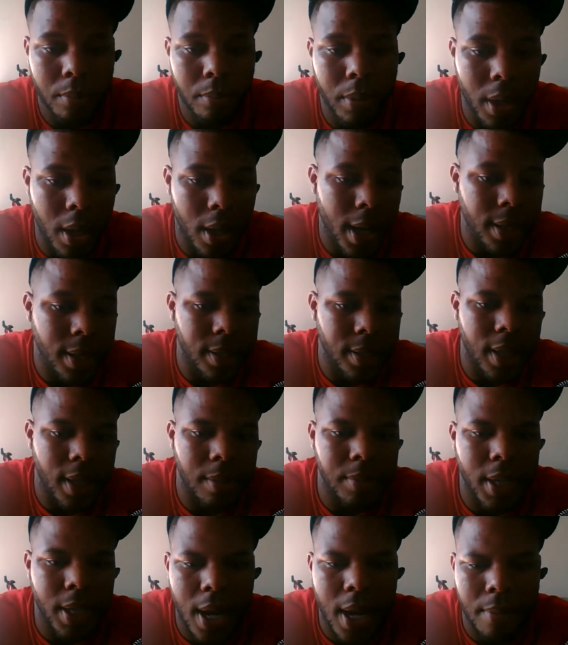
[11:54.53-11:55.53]
But at the
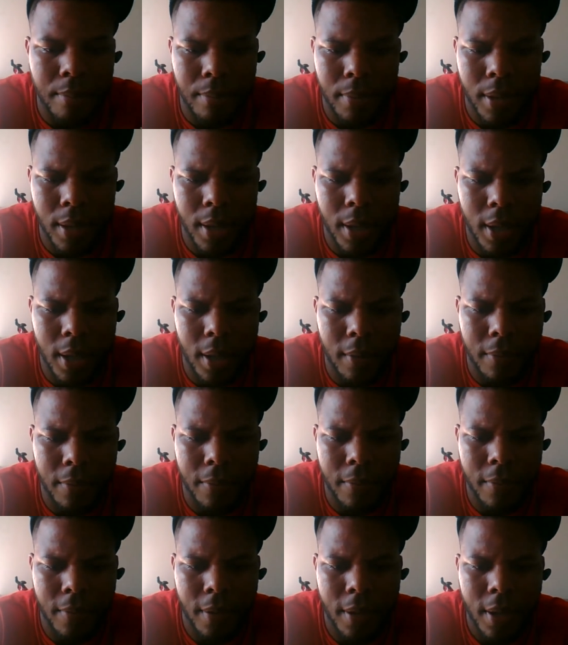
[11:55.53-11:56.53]
same time,
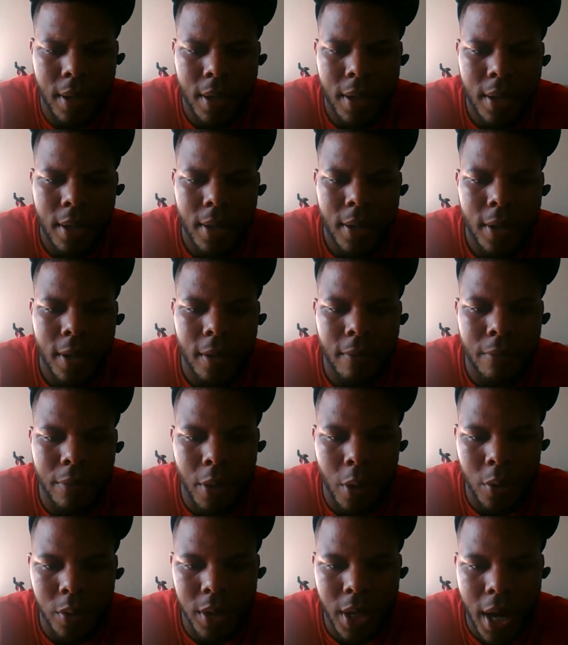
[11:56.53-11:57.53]
if
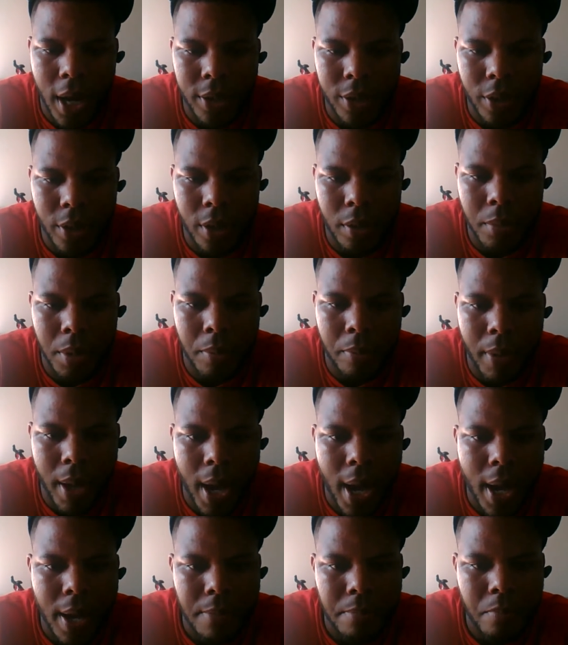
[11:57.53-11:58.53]
those guys are going to be
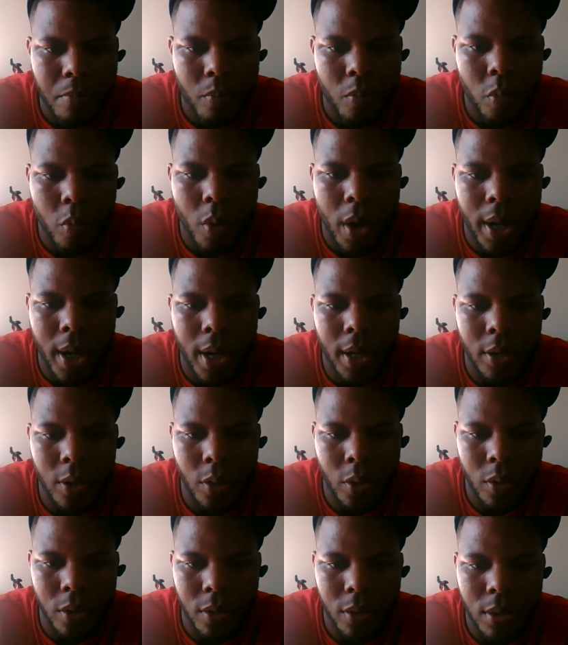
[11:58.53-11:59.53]
bad, why not
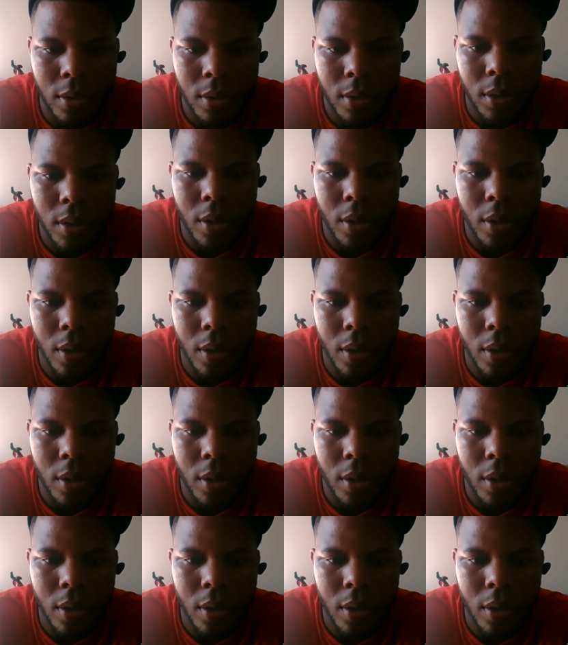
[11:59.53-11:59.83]
use